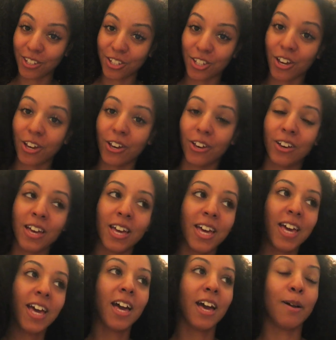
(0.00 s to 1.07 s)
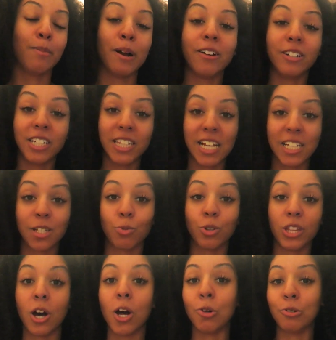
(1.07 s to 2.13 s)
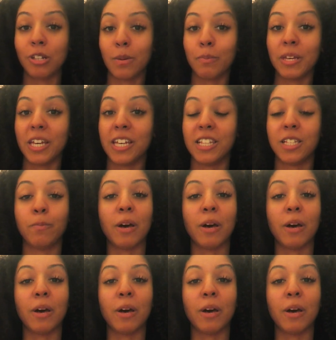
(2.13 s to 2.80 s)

So apparently that's what the hold up is,